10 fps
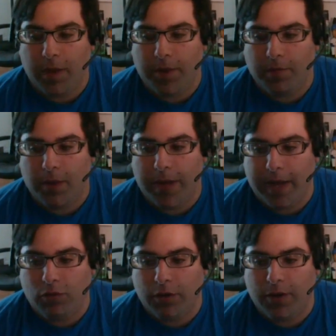maybe
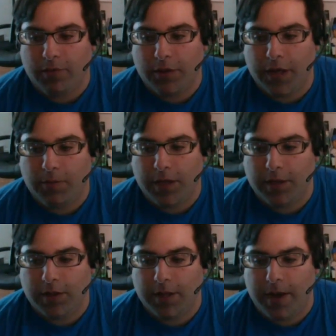Adrian, you have the same thing
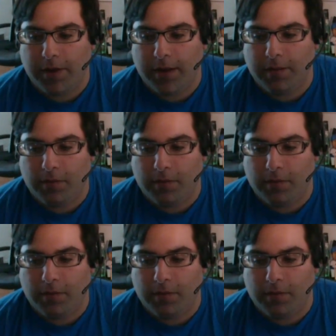to say about